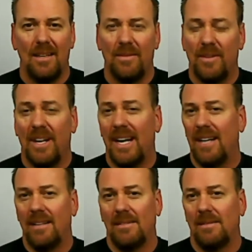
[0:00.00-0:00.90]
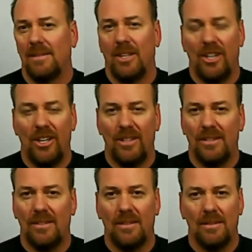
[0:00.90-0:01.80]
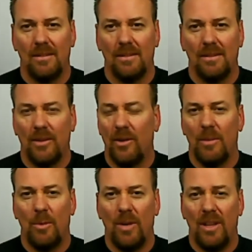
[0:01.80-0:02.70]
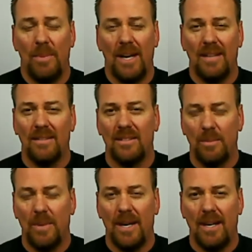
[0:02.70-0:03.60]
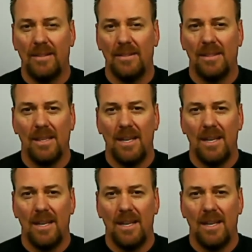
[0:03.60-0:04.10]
forget the hurts, throw them away. The past is the past,